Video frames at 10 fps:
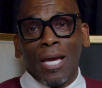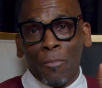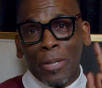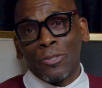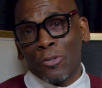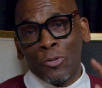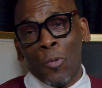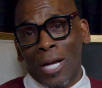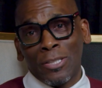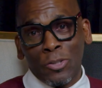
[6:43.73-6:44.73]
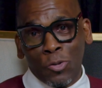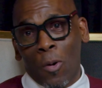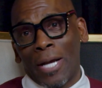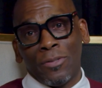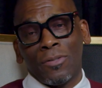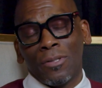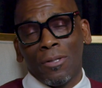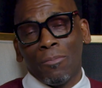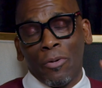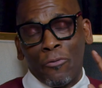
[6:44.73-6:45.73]
and make sure you watch it twice
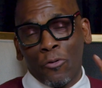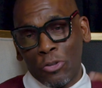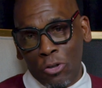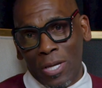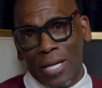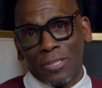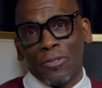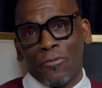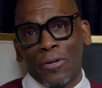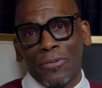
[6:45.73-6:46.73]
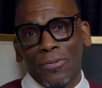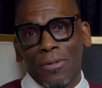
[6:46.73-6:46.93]
before you cast your vote.